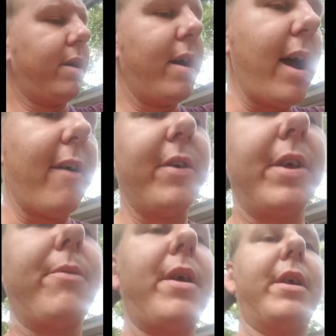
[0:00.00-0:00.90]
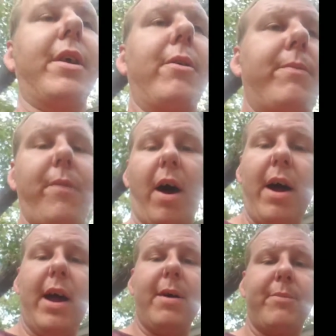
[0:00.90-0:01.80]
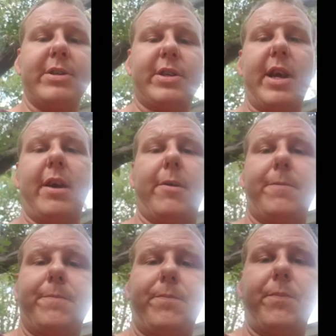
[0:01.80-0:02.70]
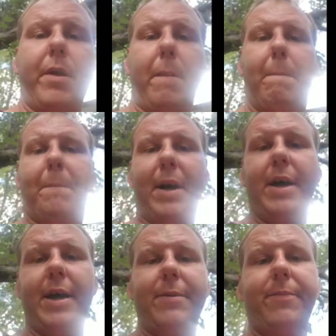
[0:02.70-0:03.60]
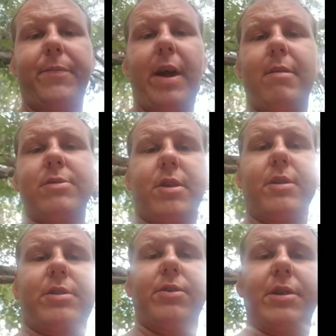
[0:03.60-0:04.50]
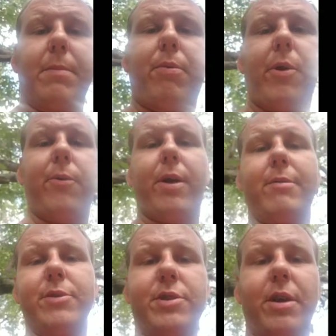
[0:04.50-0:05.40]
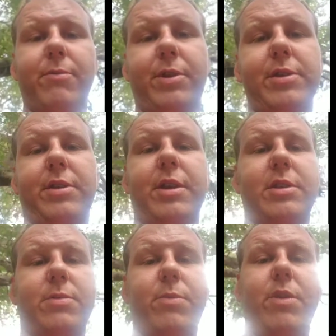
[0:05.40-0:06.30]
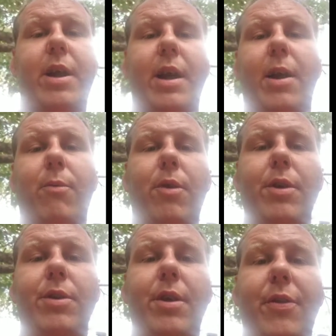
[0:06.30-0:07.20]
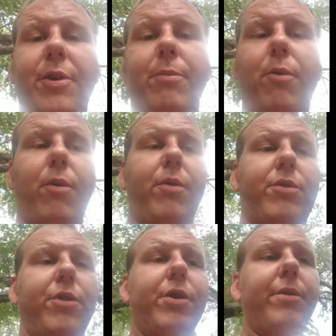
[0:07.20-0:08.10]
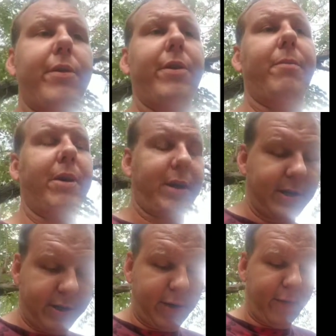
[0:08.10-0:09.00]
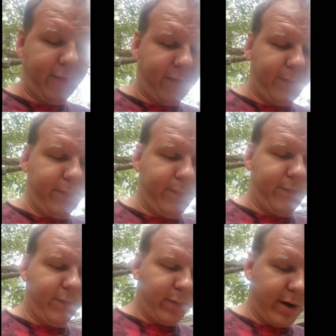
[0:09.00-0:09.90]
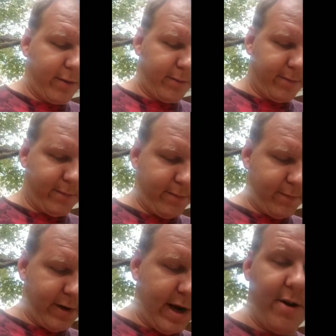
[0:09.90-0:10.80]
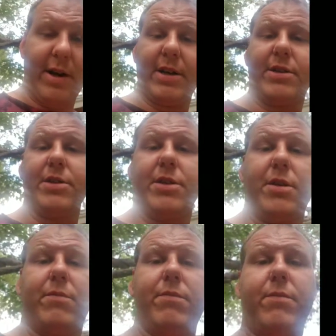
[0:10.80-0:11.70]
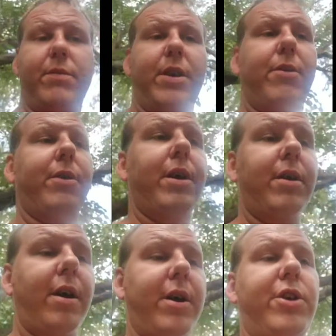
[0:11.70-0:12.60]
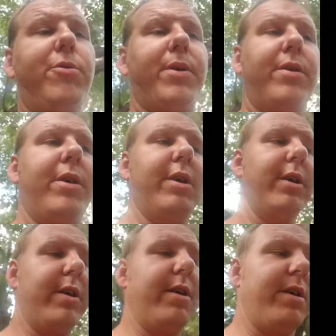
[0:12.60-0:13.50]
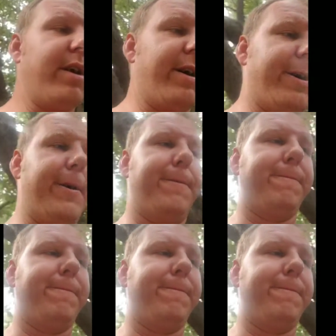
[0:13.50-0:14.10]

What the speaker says: everything ready to go. I had my scanner, but I was also at the point where I was done with this customer and I wanted nothing more to do with him because of, well, how he is as a human. I